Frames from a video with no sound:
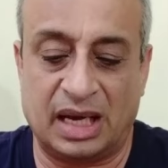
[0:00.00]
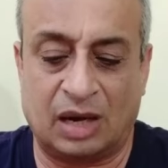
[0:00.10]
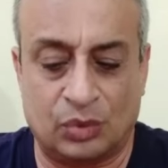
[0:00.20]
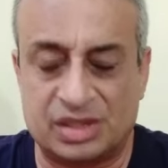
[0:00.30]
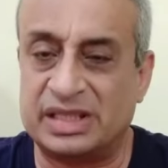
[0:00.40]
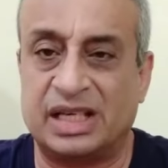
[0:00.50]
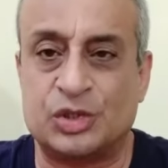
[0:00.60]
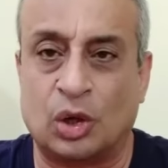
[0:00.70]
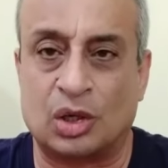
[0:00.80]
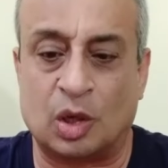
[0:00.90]
I would seek
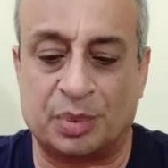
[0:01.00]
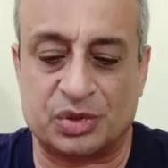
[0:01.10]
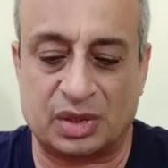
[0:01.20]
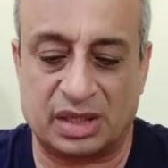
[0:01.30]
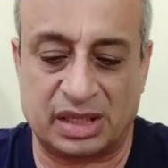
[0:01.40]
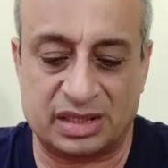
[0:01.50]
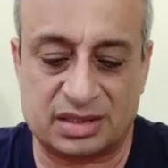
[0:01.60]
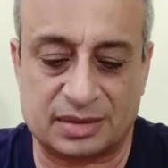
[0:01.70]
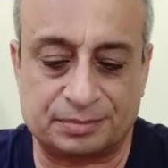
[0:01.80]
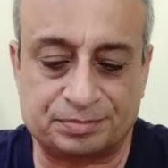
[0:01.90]
short opportunities.